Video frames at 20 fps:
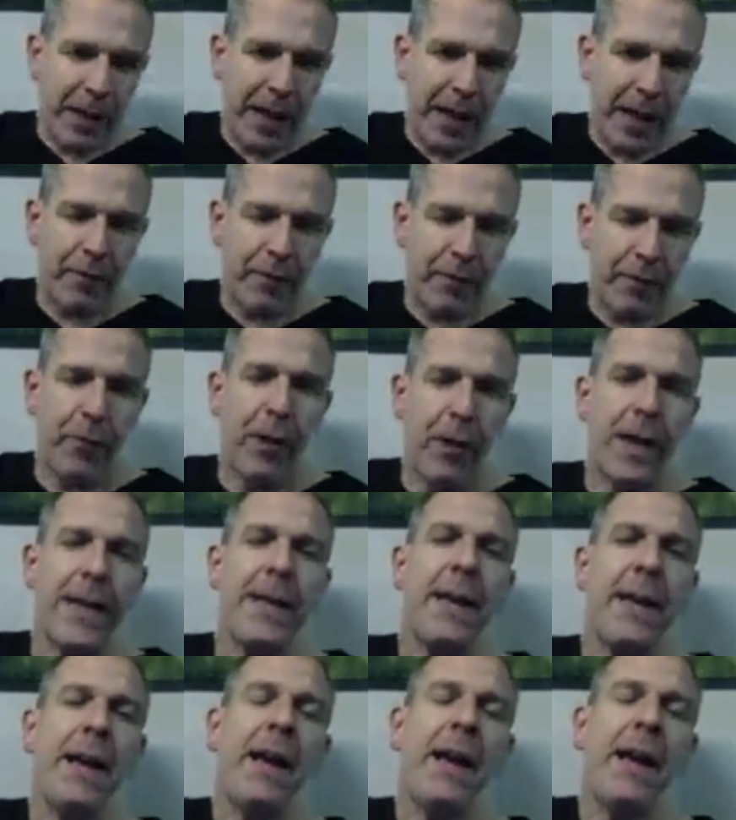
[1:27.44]
plaque
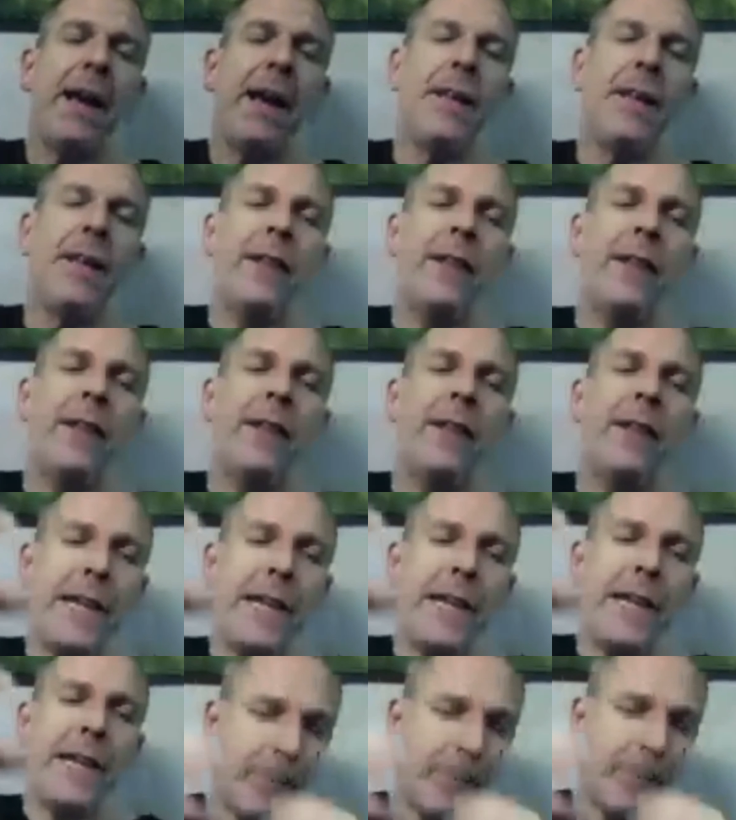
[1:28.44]
free. They
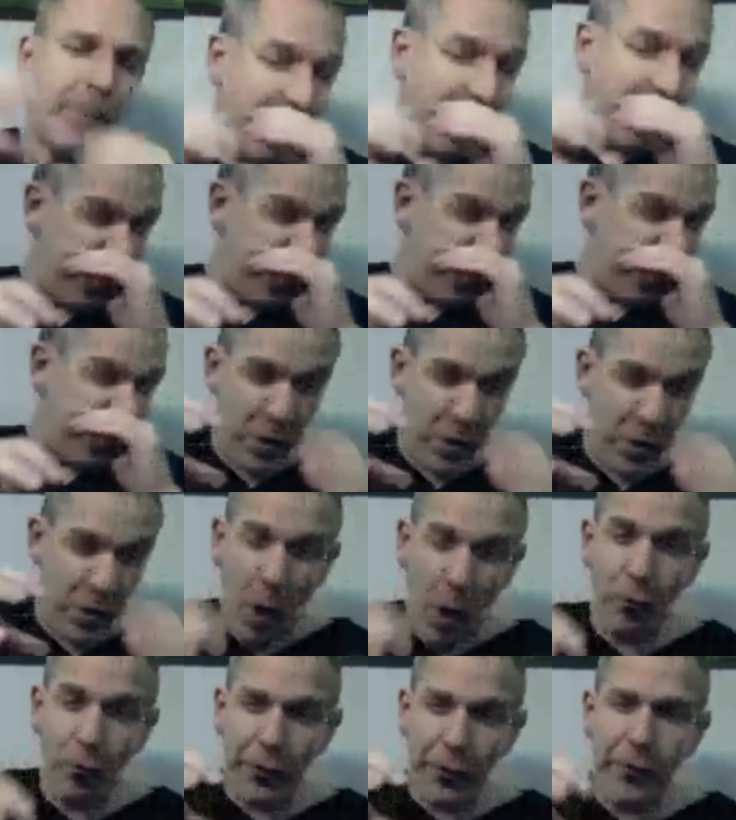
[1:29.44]
need to basically have
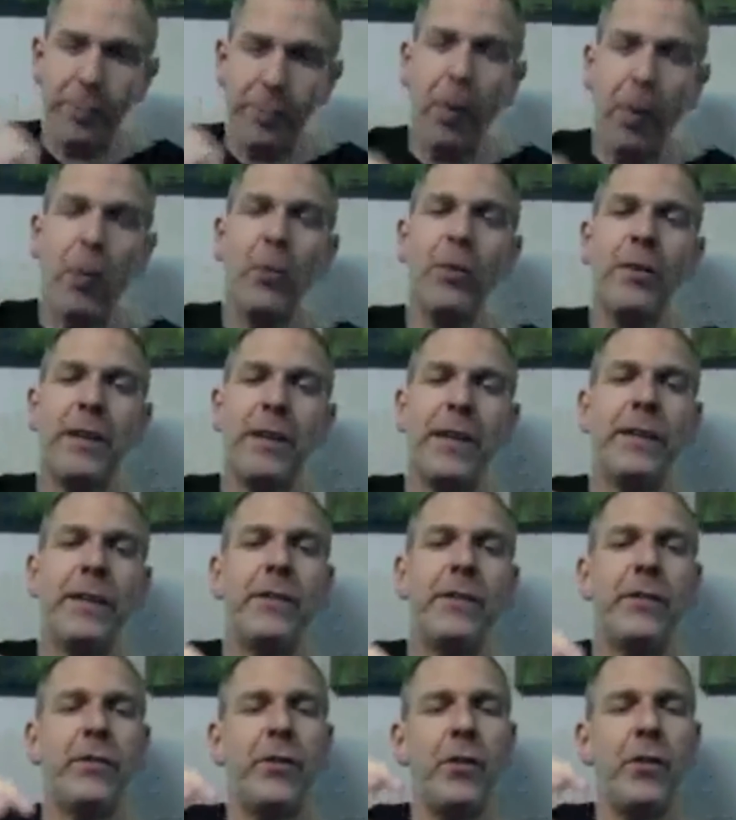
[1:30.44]
not
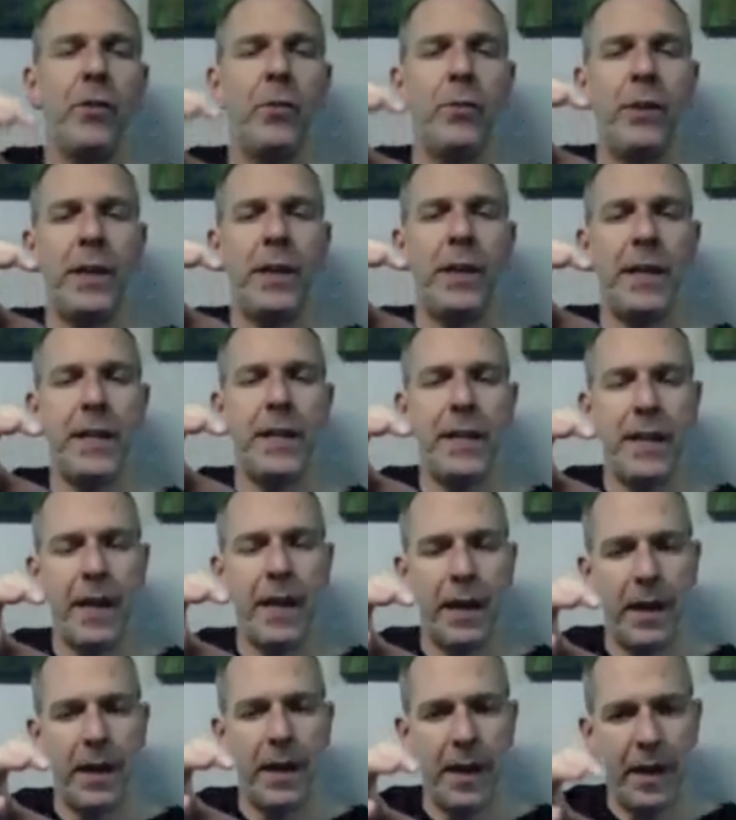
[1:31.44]
responded to the
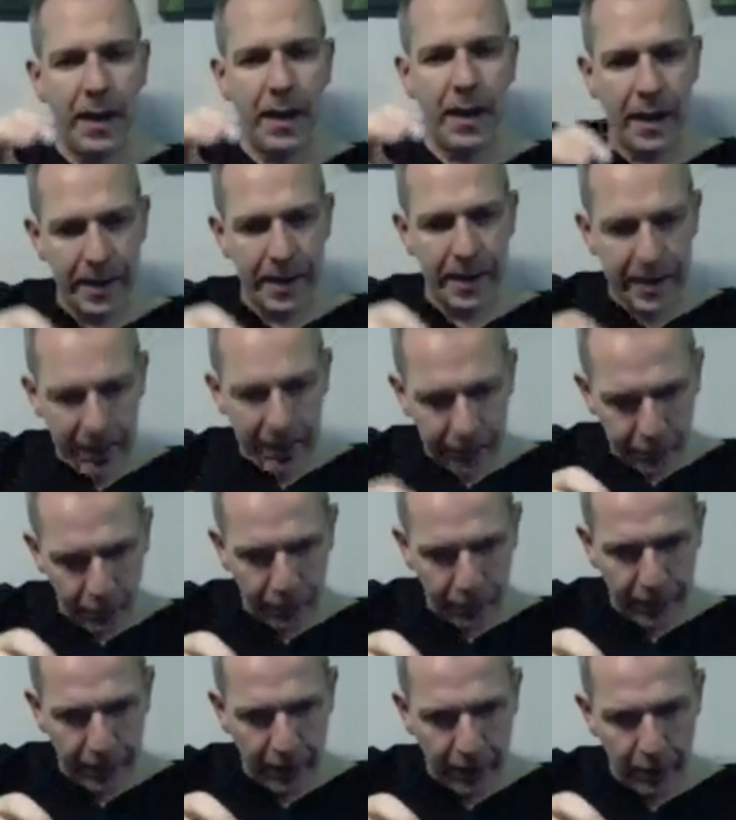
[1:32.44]

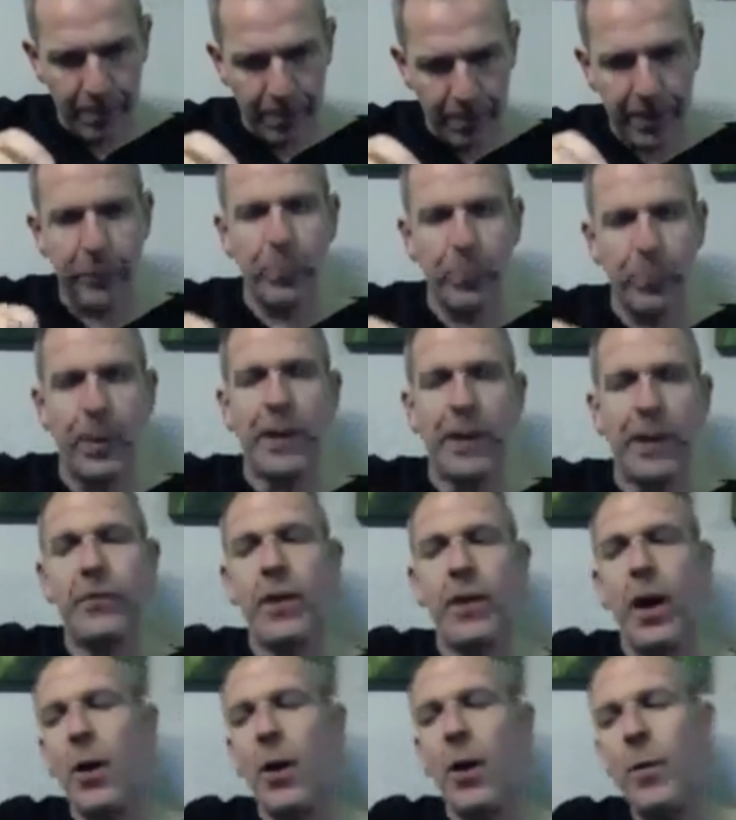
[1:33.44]
initial therapy as well
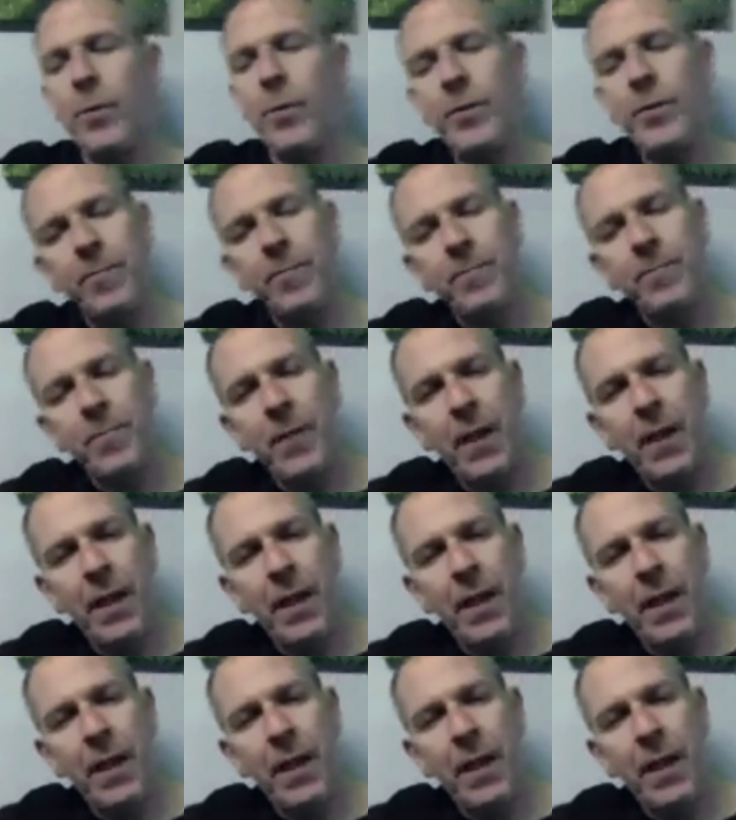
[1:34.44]
as you hoped.